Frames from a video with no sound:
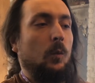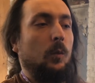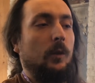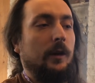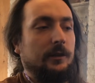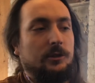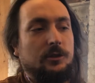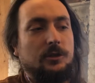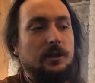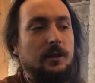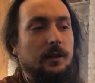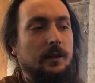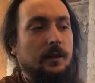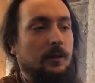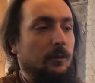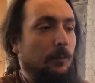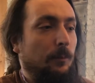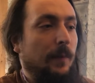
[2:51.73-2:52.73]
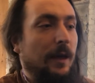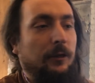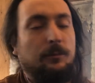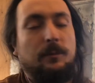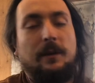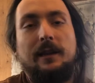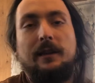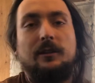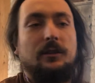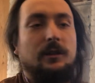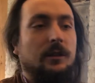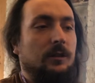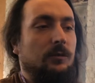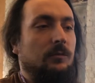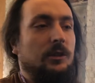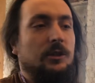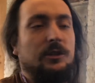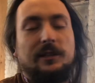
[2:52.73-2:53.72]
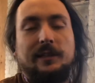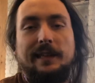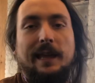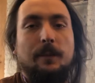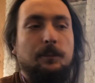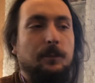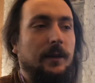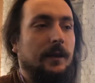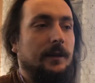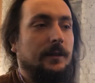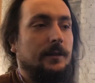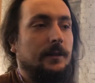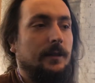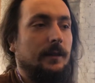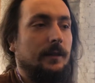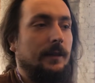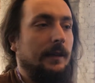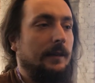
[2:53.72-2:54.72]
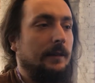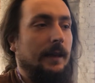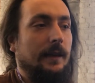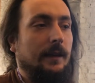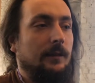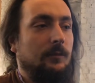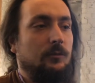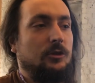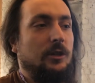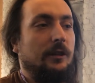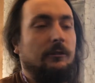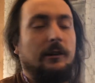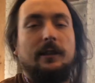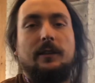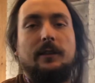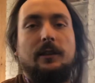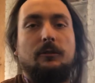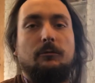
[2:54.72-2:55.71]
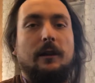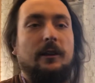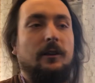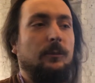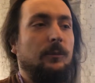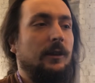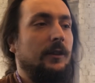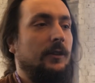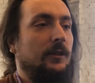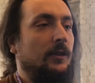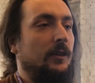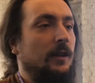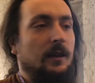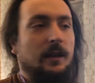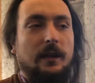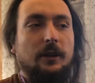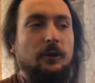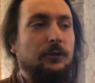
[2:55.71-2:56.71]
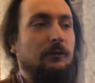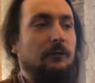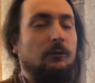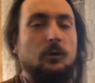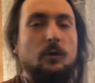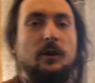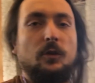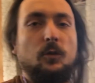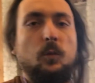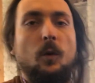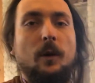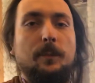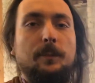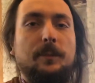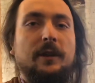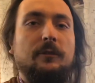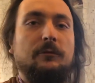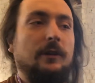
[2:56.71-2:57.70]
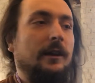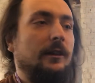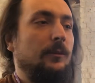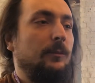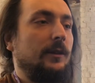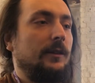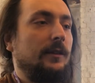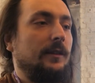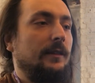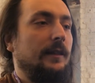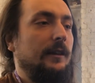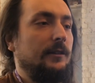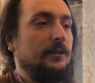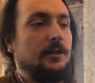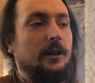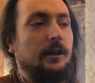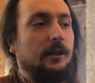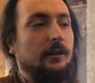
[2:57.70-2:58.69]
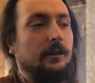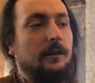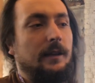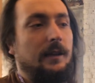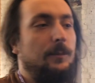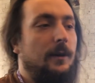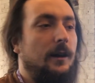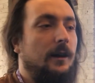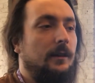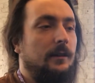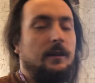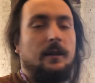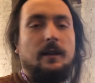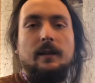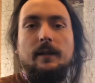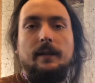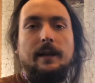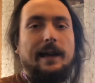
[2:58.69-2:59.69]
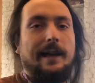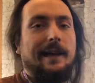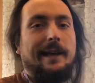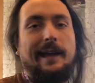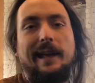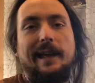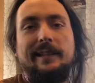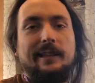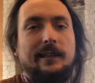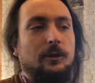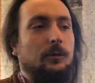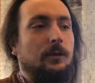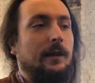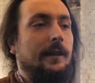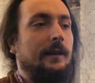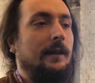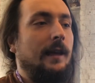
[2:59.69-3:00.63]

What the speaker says: which mathematically you just can't beat. It generates this randomness. It only requires 1 bit of randomness in that entire epoch, and then you